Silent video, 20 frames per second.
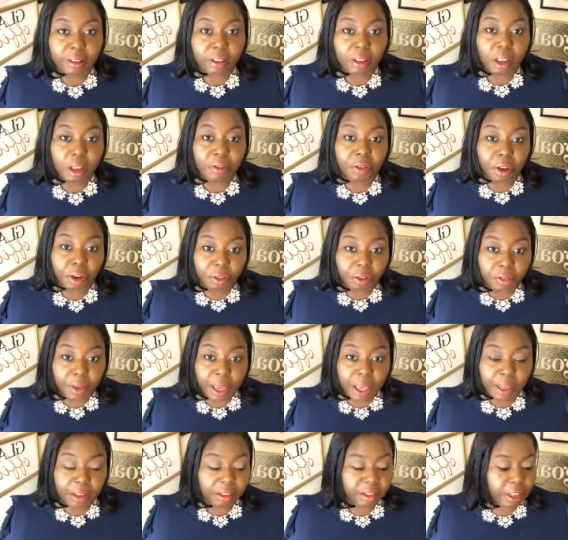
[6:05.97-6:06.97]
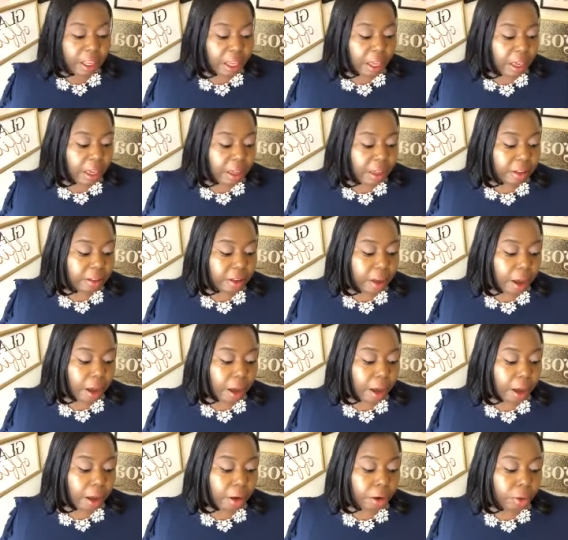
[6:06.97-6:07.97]
if your event is,
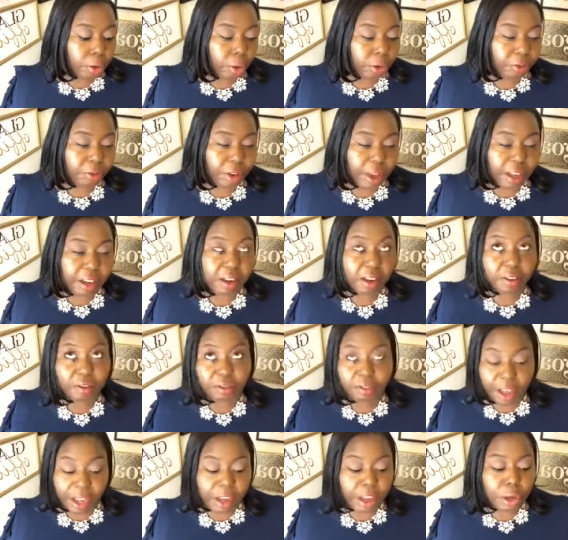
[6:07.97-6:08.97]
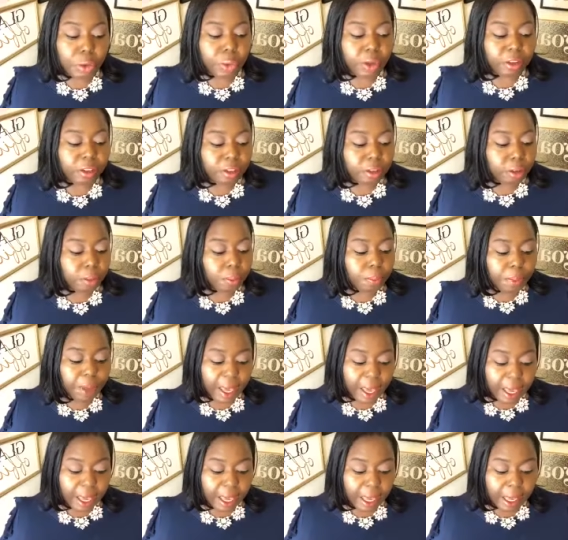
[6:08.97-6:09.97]
uh, or event venue is too
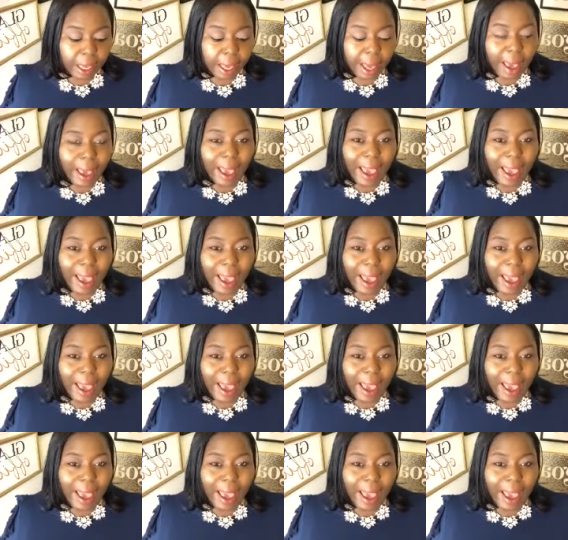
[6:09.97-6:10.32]
big